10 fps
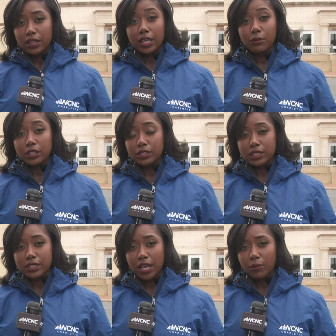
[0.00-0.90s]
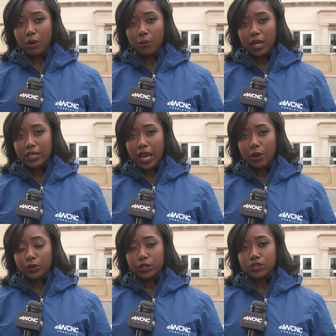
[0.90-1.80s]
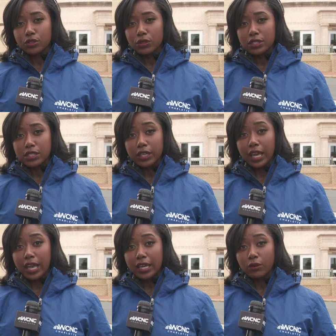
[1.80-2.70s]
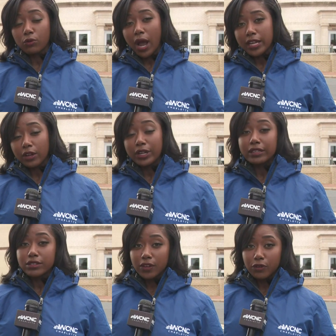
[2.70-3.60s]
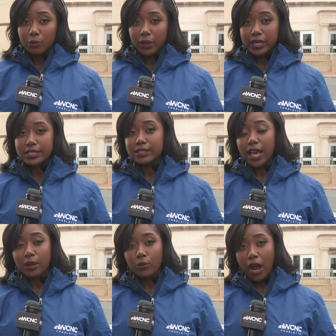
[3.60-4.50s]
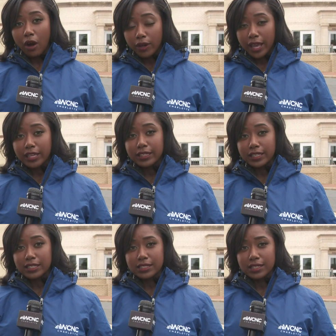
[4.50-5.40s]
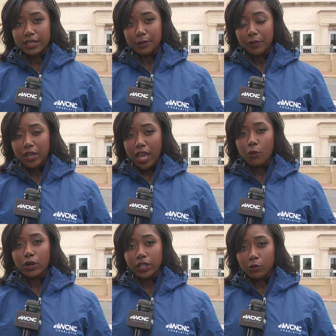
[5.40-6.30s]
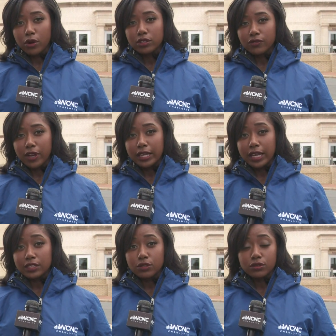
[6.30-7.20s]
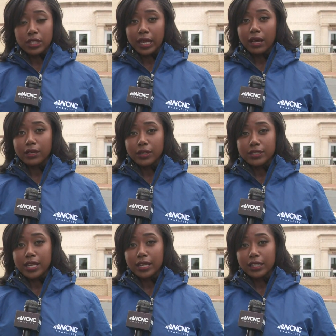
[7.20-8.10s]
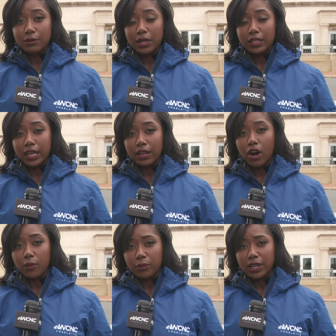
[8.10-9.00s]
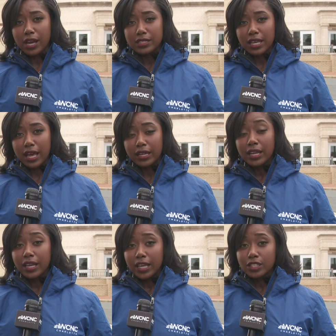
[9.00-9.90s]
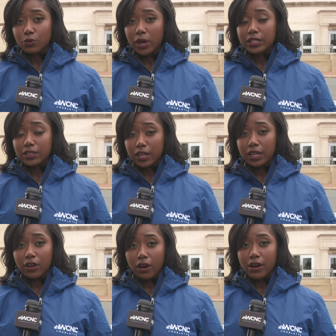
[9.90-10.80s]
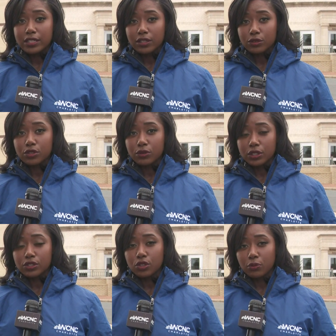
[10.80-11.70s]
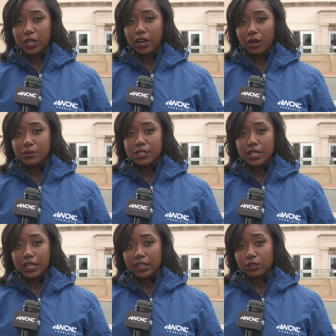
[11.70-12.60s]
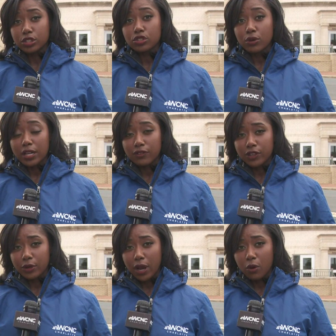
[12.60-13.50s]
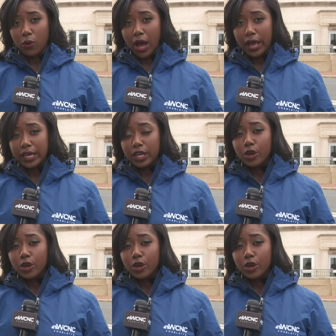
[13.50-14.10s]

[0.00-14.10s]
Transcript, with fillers: Then much of the same on Monday where the students again riding on a different bus, same route and getting sick. And while they work to find answers, the county telling me that carbon monoxide is what uh, caused those students to become sick. And they're just trying to figure out why.